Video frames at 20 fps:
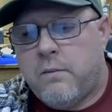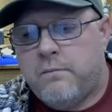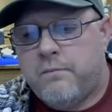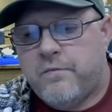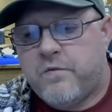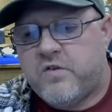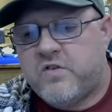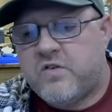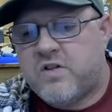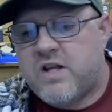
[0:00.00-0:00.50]

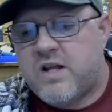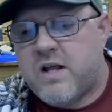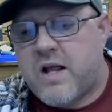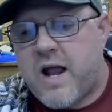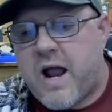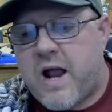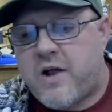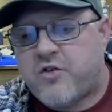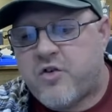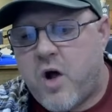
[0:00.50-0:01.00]
See,
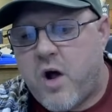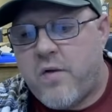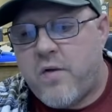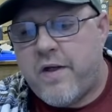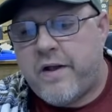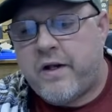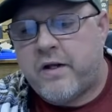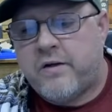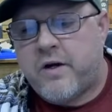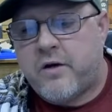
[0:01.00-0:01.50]
I saw
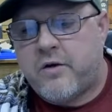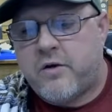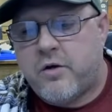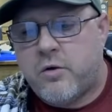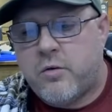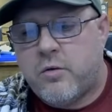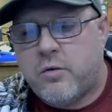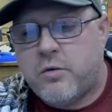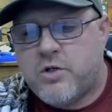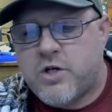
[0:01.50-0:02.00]
that in there
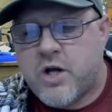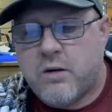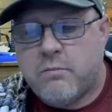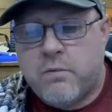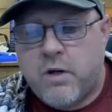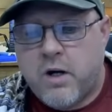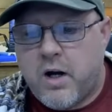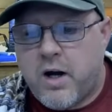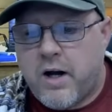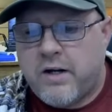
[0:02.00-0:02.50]
too, Jim.
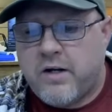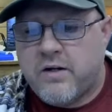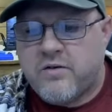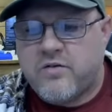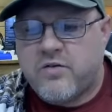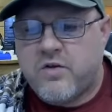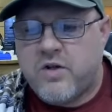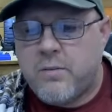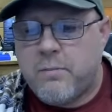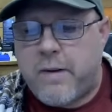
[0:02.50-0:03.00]
I did
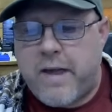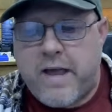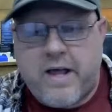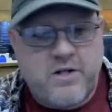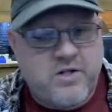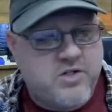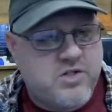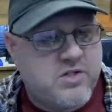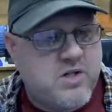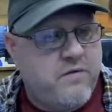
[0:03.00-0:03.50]
see the
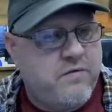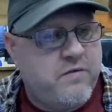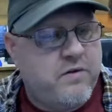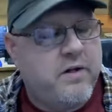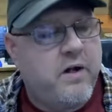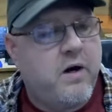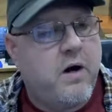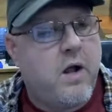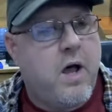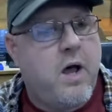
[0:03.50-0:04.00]
badge stuff in
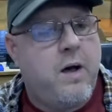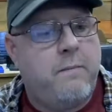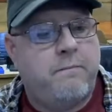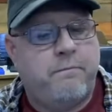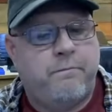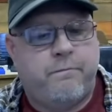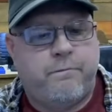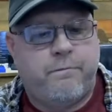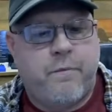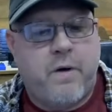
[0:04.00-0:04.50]
there.
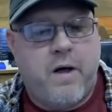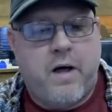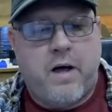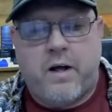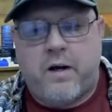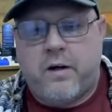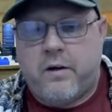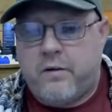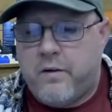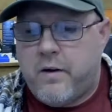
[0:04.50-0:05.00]
I'll
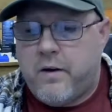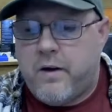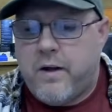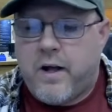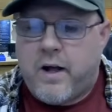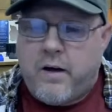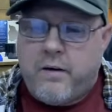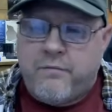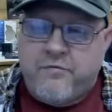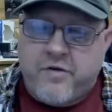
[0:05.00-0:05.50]

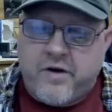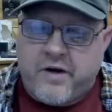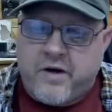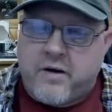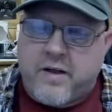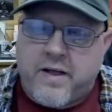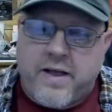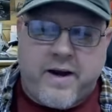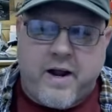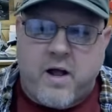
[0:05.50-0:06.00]
figure
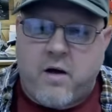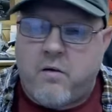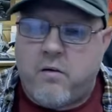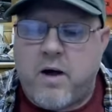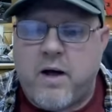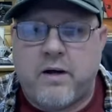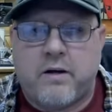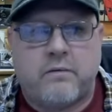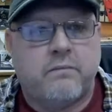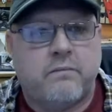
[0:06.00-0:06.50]
that out.
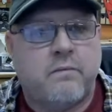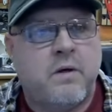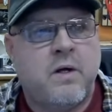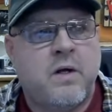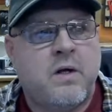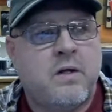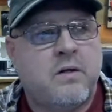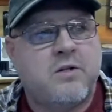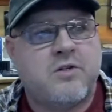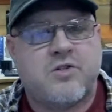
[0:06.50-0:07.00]

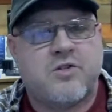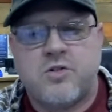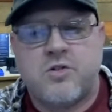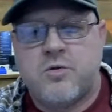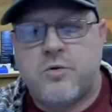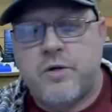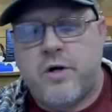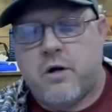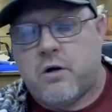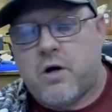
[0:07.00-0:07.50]
This new
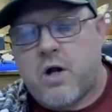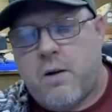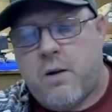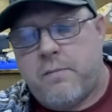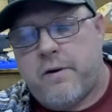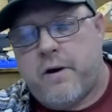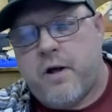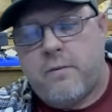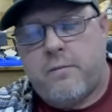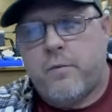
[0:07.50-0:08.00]
year
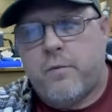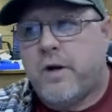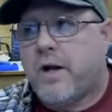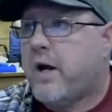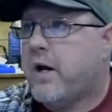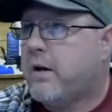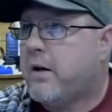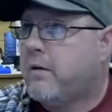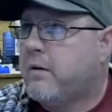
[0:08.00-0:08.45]
coming up, we got a